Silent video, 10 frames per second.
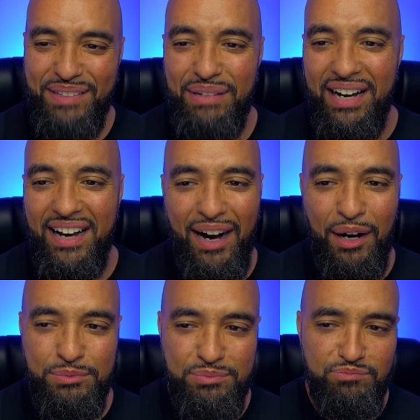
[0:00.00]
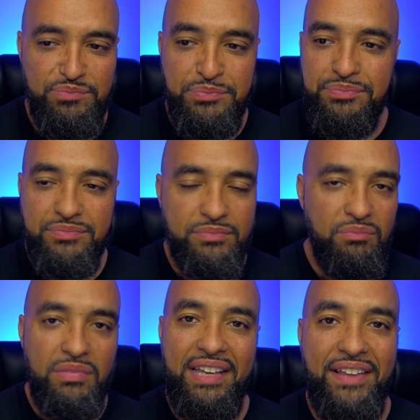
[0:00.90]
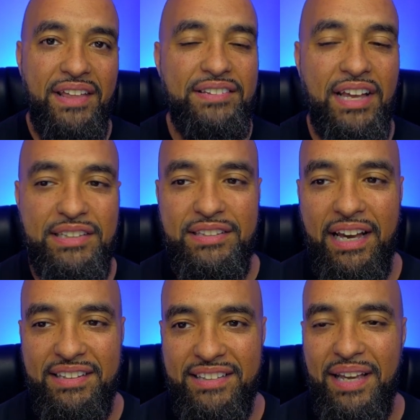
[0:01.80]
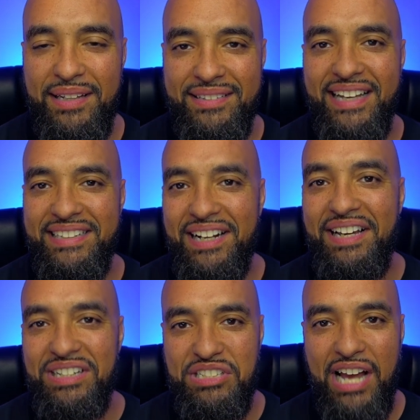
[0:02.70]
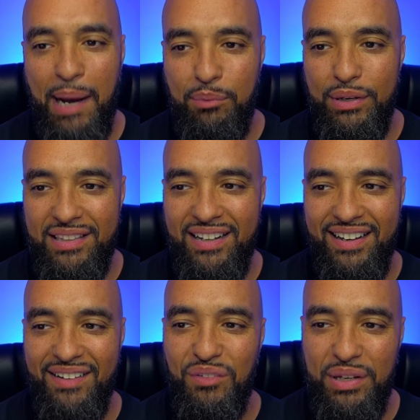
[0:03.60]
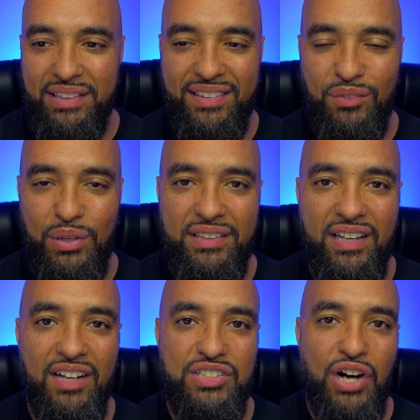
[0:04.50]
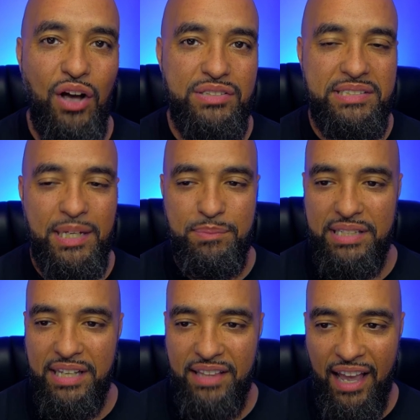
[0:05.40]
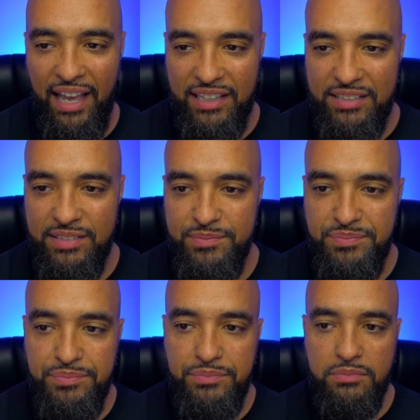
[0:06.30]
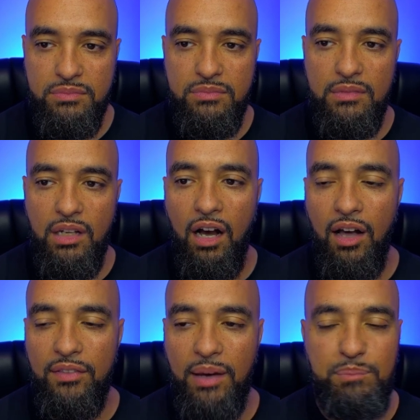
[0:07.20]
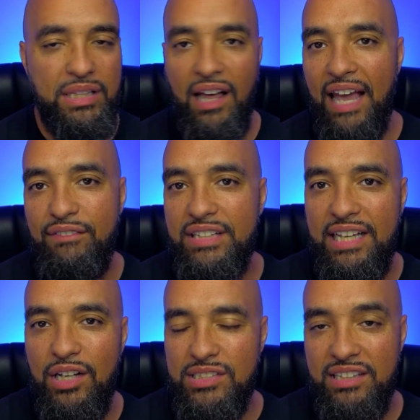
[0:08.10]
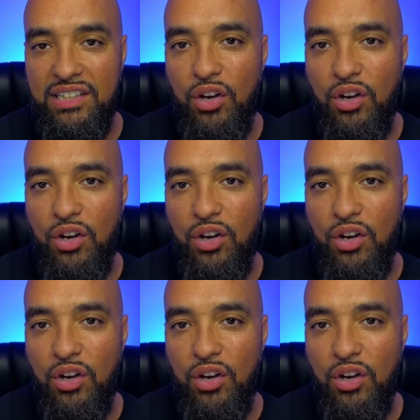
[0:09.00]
But yeah, they did a good job with Charles' attempts to get the hankies. But everything else, like the